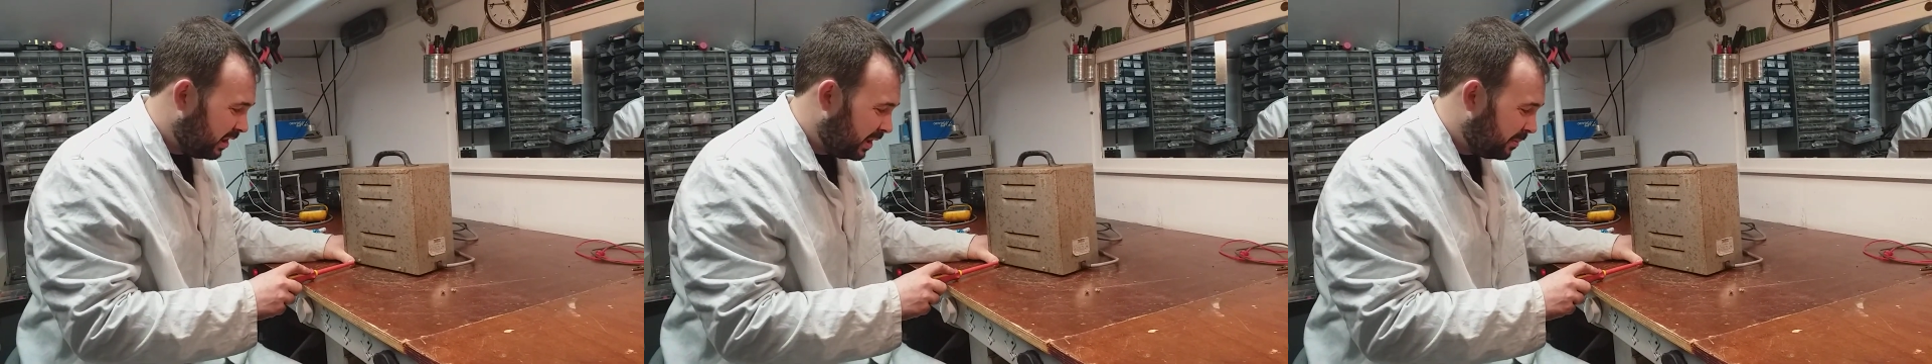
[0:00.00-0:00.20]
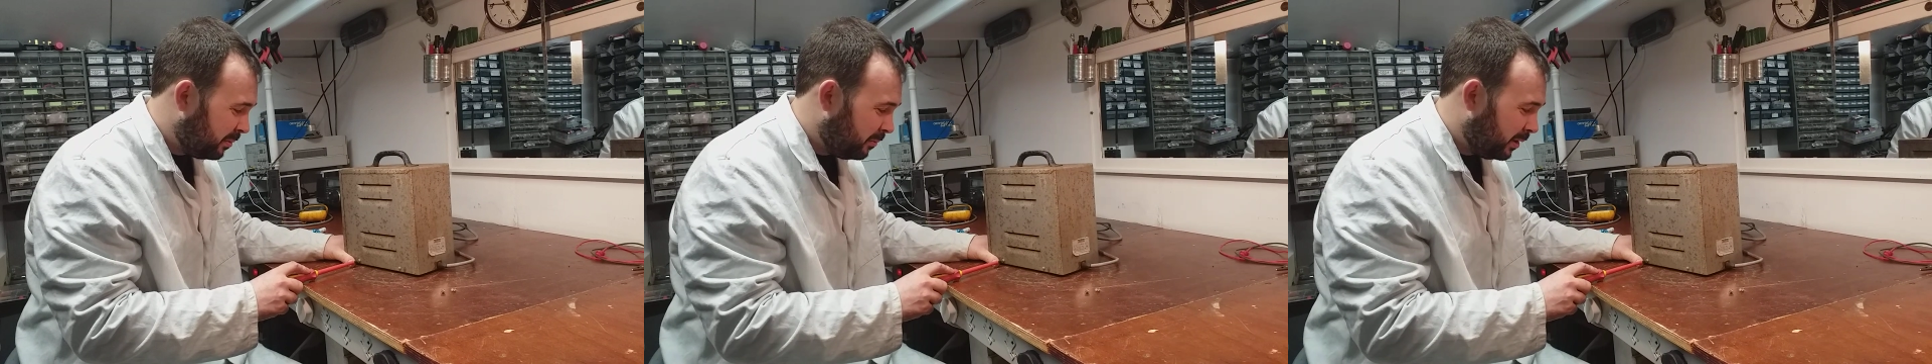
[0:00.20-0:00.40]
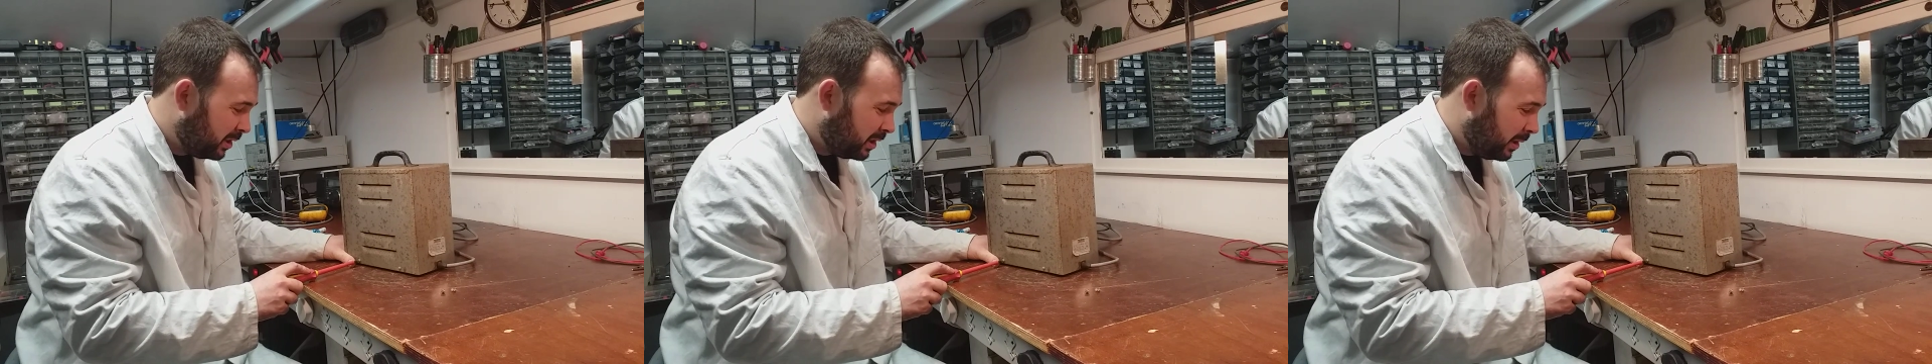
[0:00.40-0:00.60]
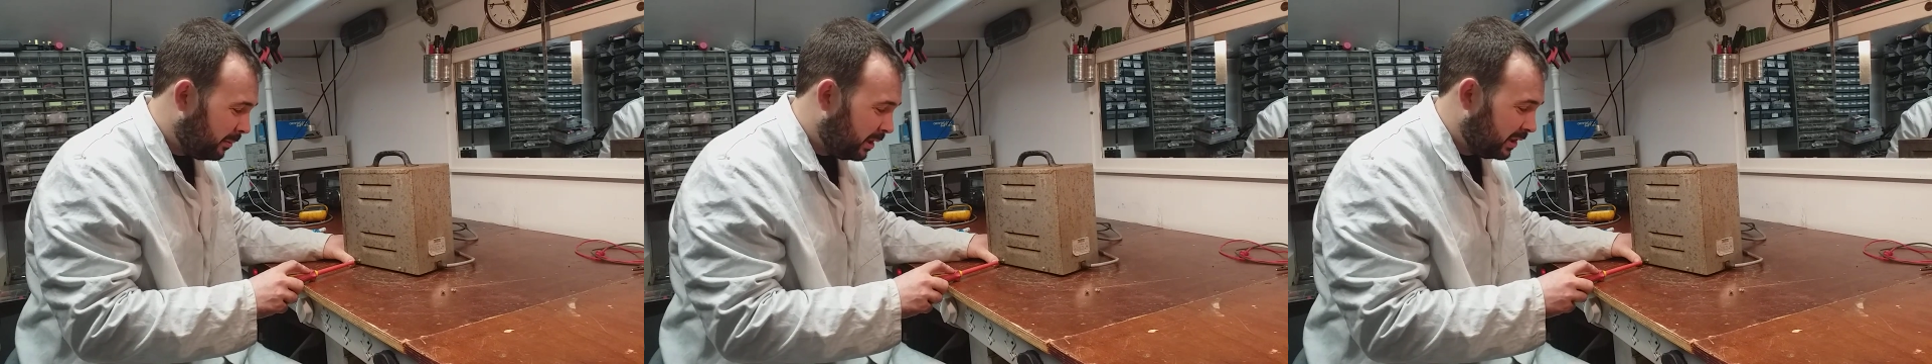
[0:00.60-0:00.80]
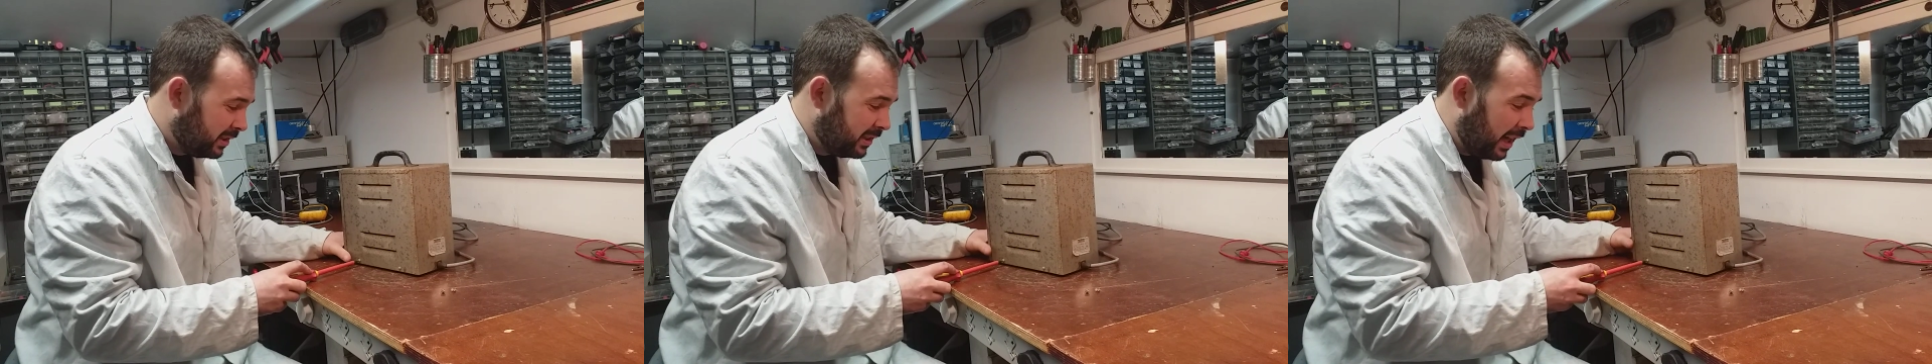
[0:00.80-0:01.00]
I've been watching a
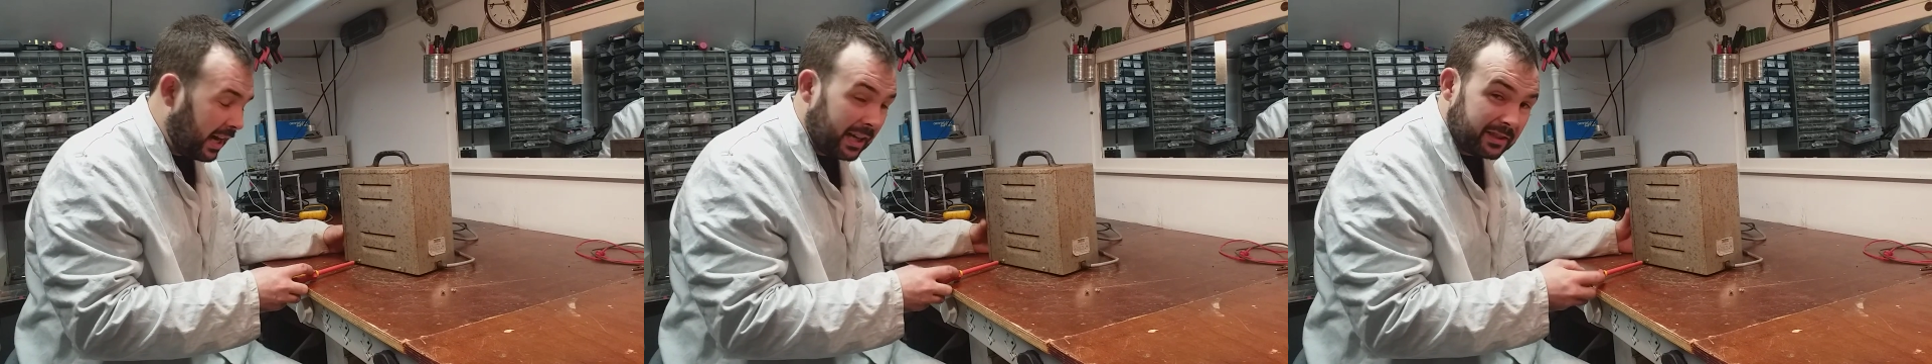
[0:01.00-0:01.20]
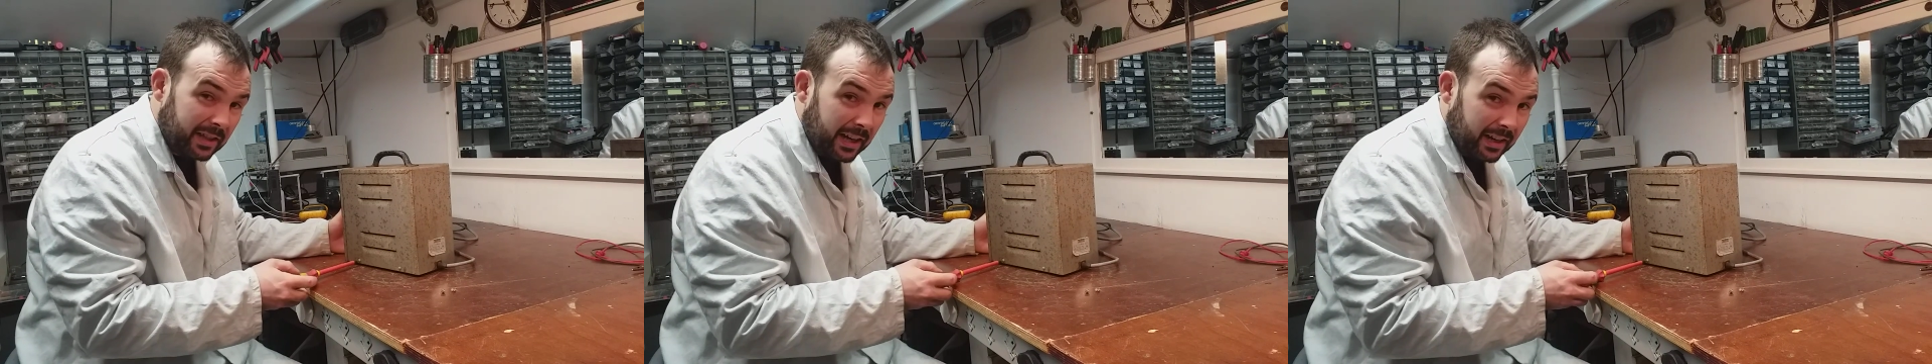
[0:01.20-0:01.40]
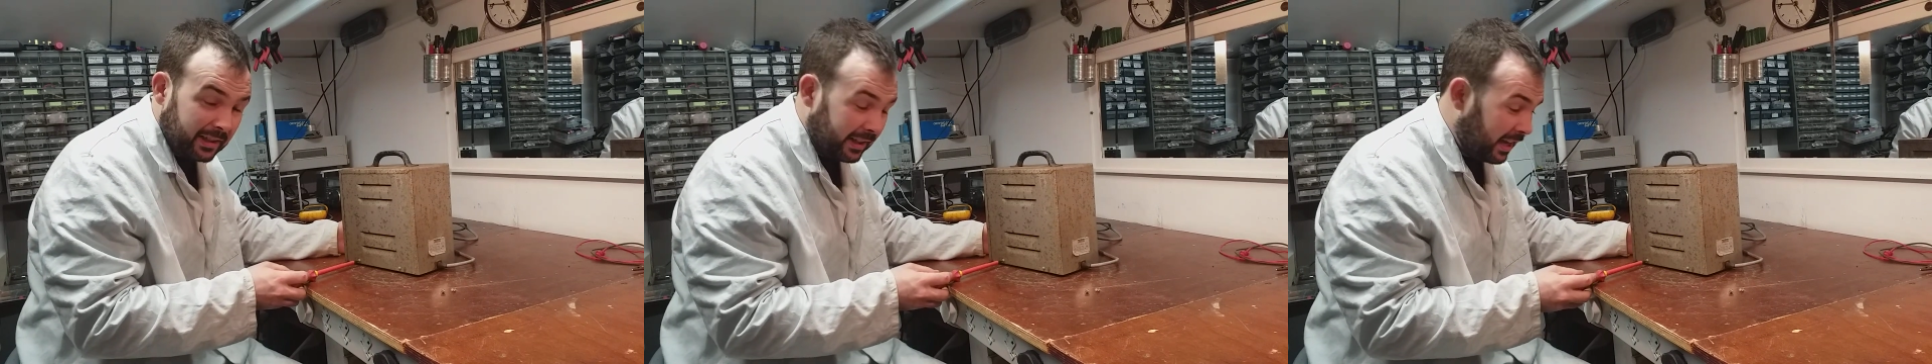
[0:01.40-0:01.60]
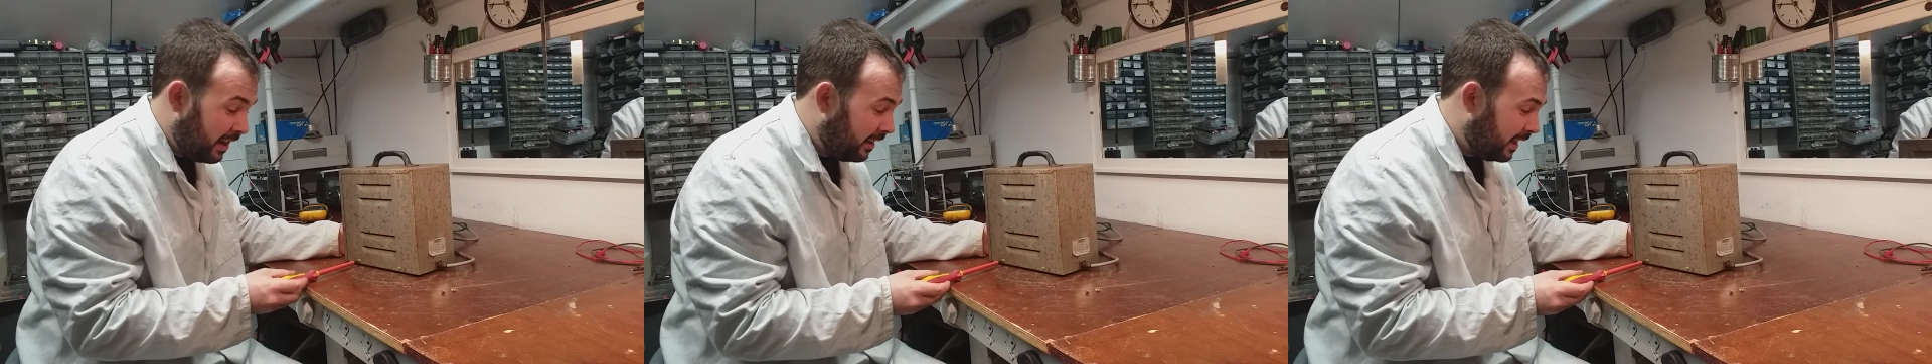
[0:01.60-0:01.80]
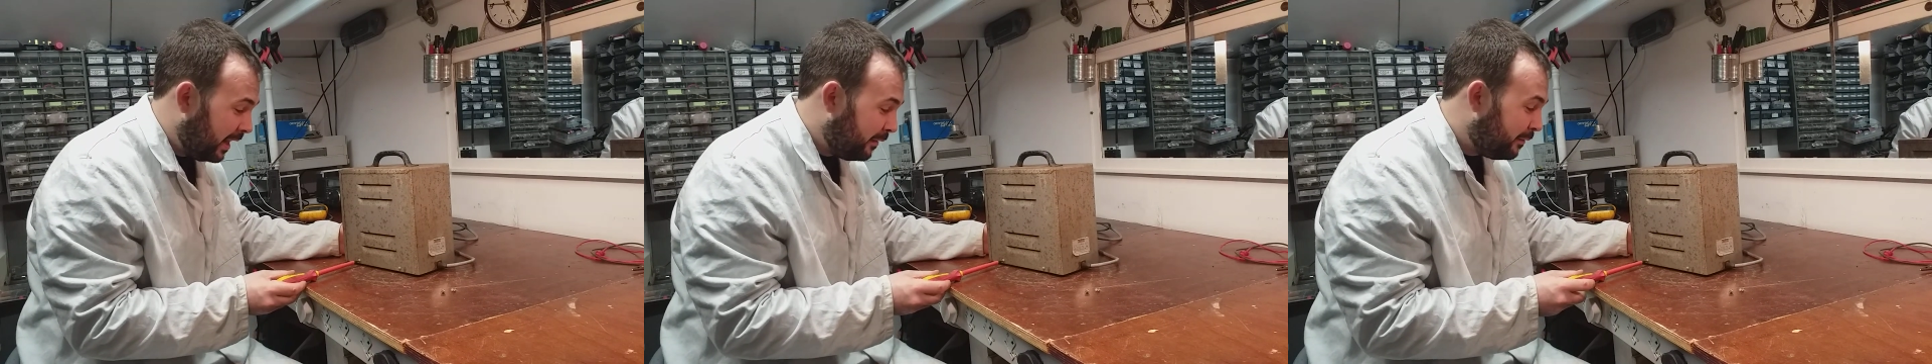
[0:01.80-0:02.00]
bit of Star Trek and the
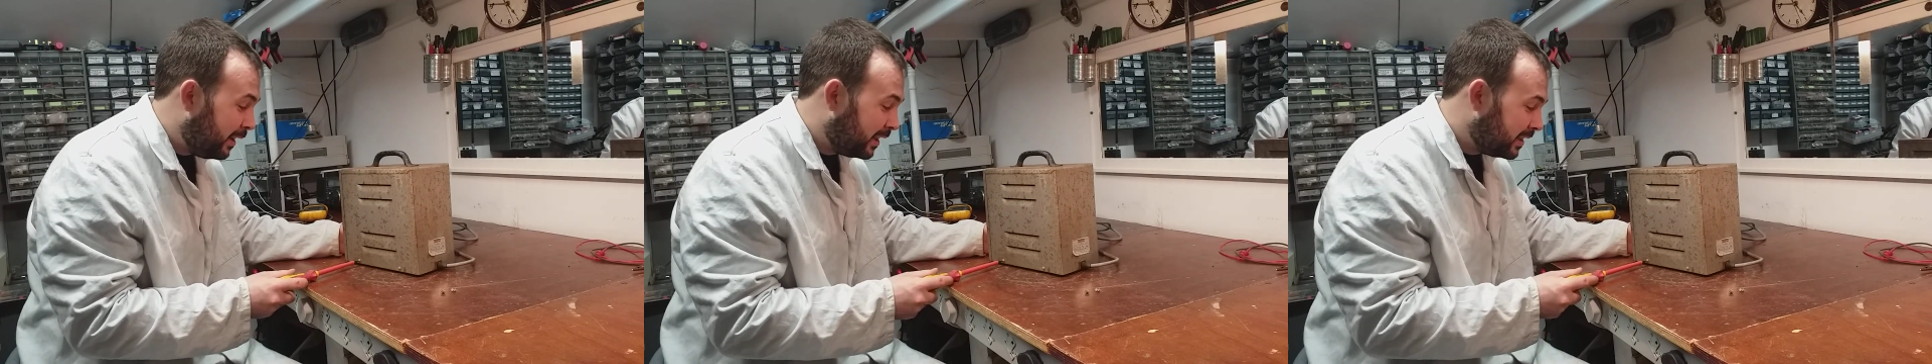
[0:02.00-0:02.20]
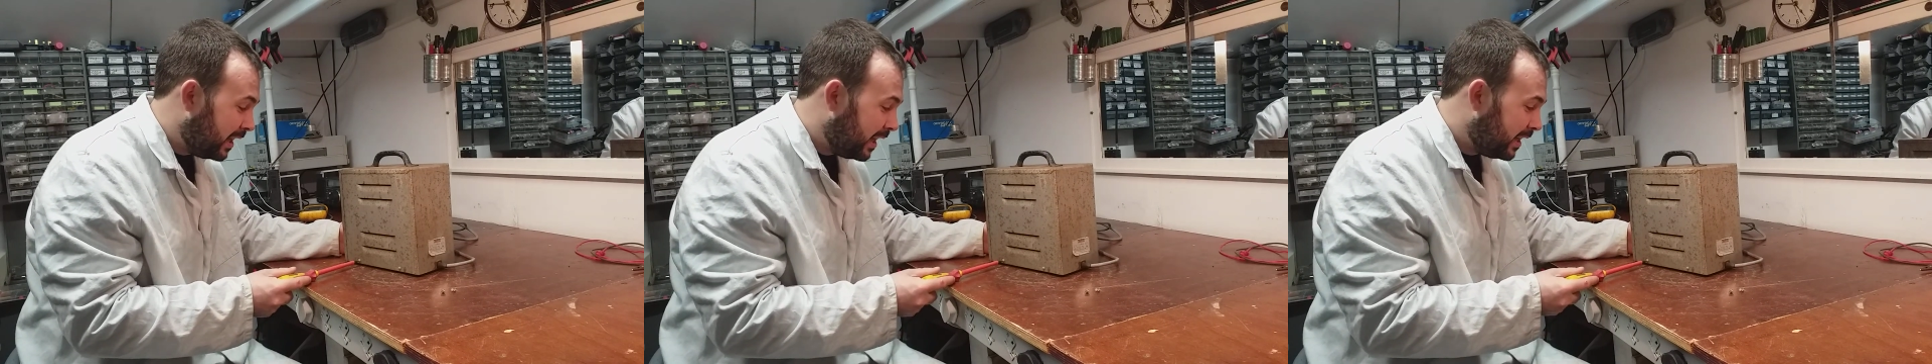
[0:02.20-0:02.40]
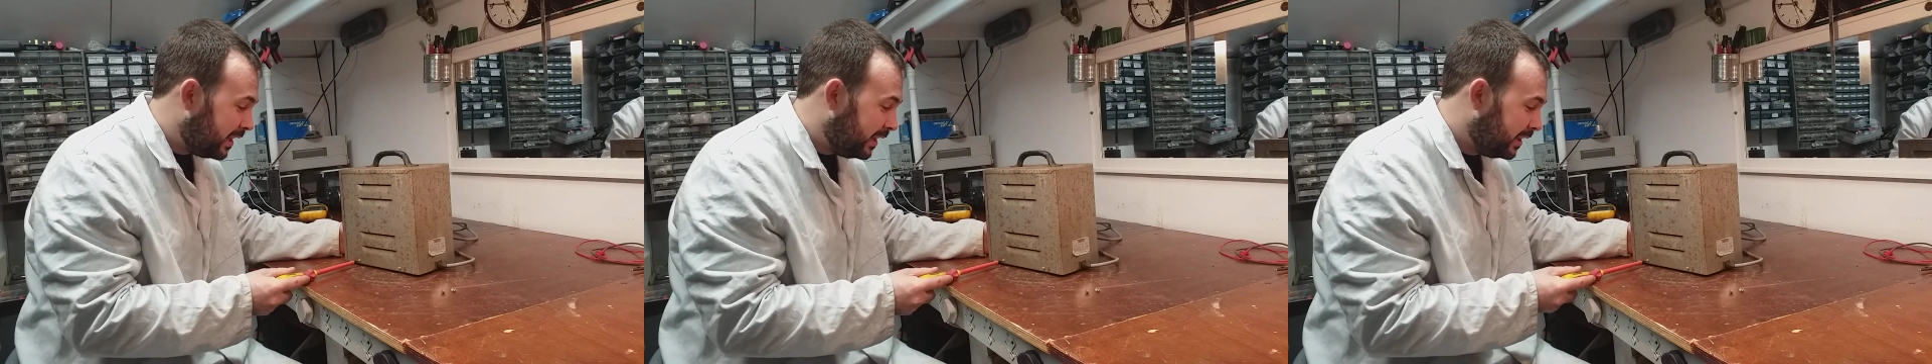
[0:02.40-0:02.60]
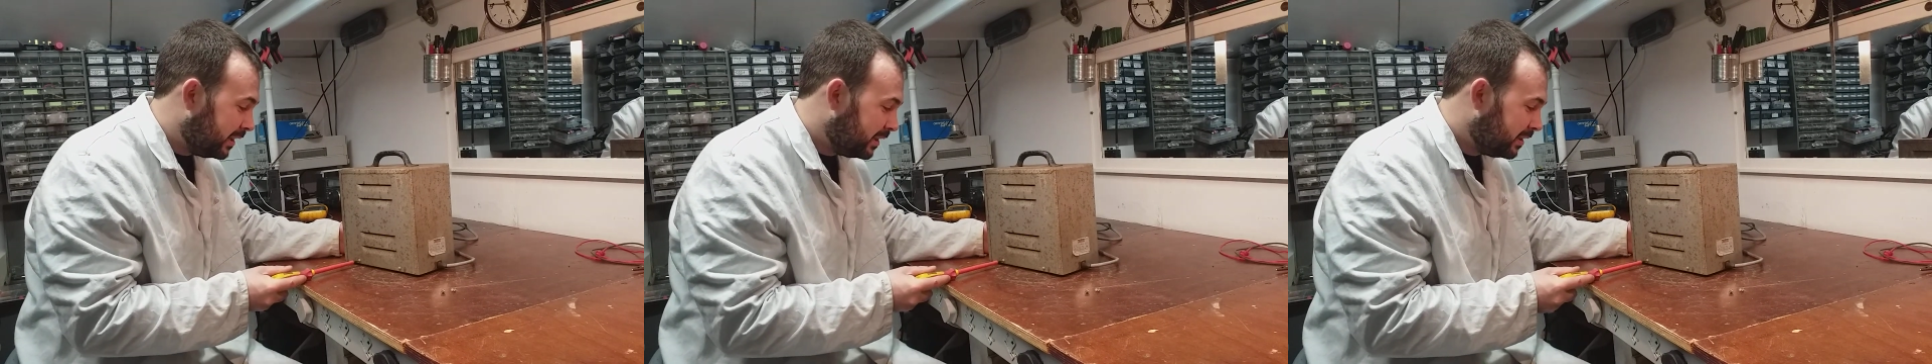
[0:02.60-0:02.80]
old Netflix lately.